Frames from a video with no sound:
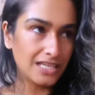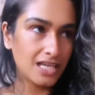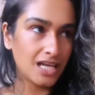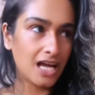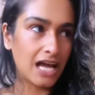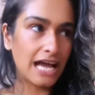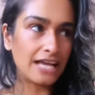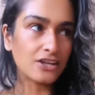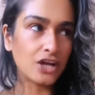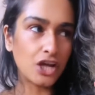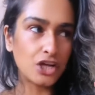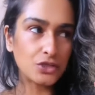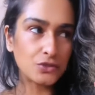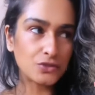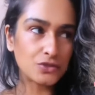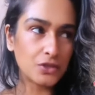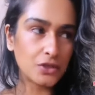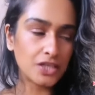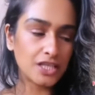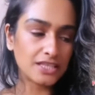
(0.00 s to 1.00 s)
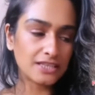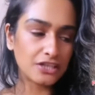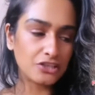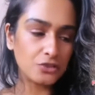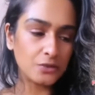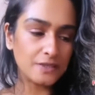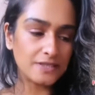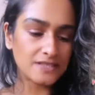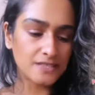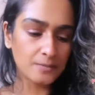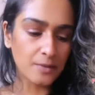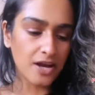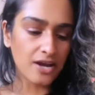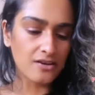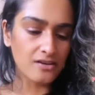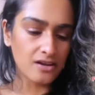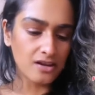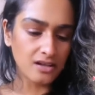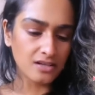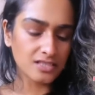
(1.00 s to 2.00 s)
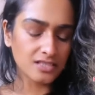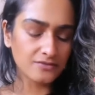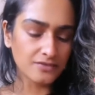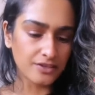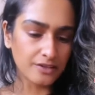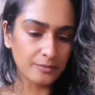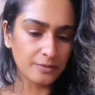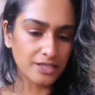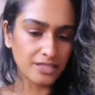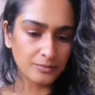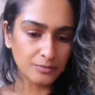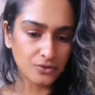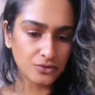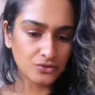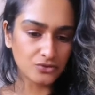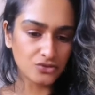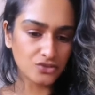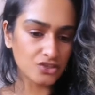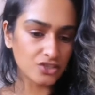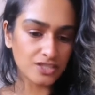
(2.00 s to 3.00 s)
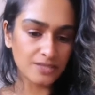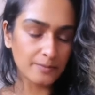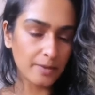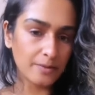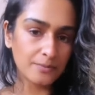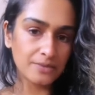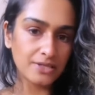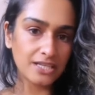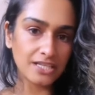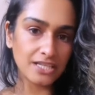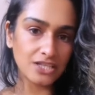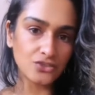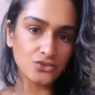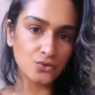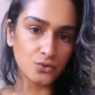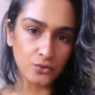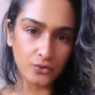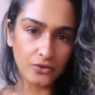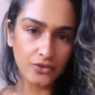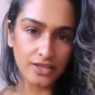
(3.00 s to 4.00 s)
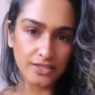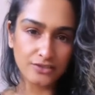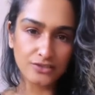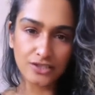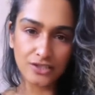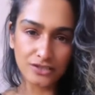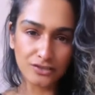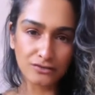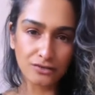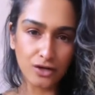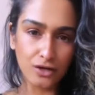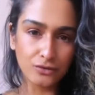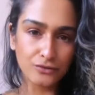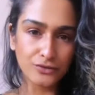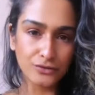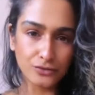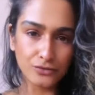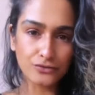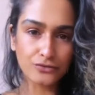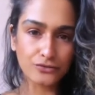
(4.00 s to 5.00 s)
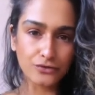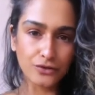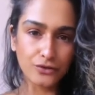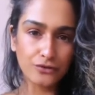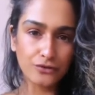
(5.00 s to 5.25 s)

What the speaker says: And I also think that you inspire a lot of other people just by being in your authentic glow, your truth,